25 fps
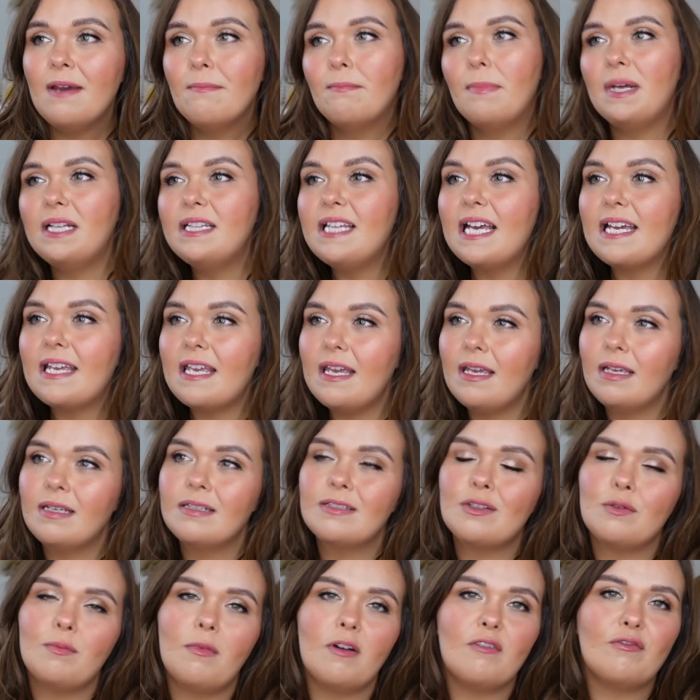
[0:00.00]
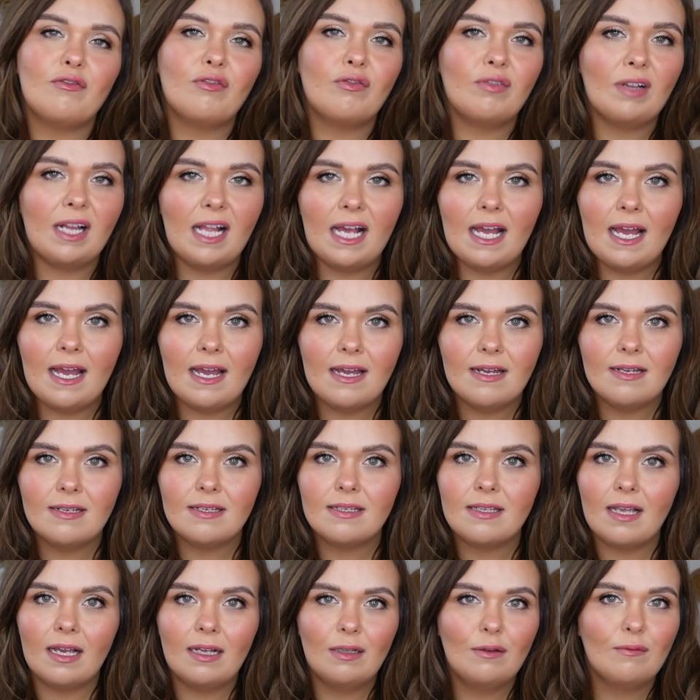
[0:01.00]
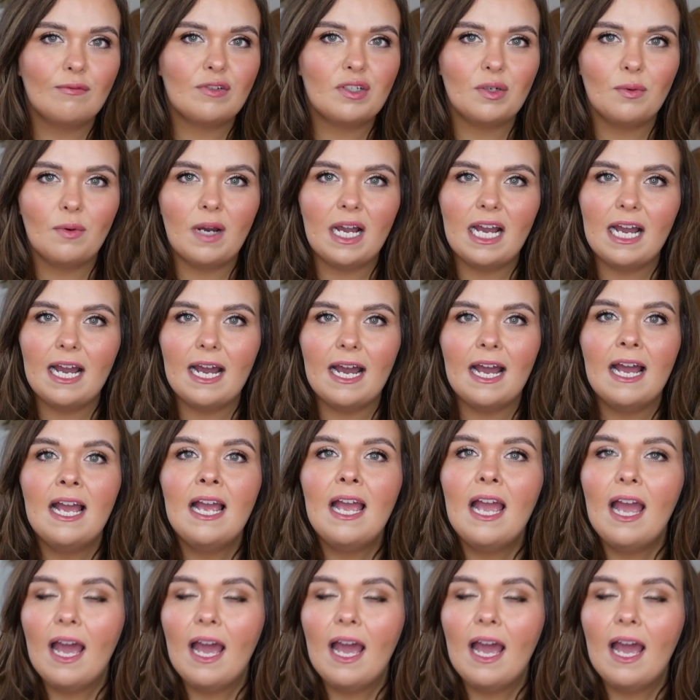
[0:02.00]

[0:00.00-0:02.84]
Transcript: my leggings or my flares that I love to wear